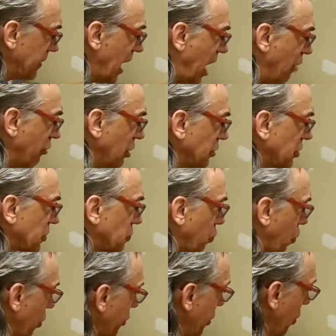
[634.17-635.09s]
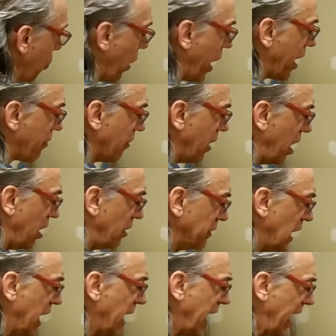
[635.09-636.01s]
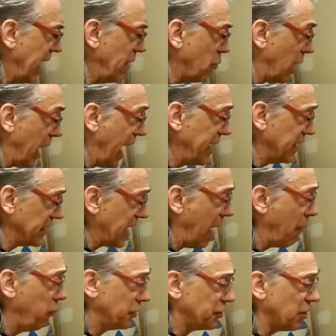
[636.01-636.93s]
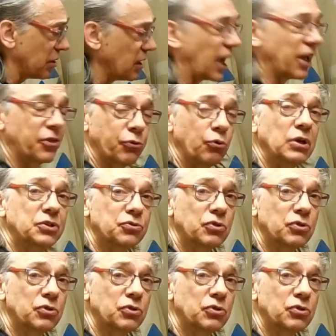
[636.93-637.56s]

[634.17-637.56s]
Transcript: them down and just work your way around. And what I did, I took like 3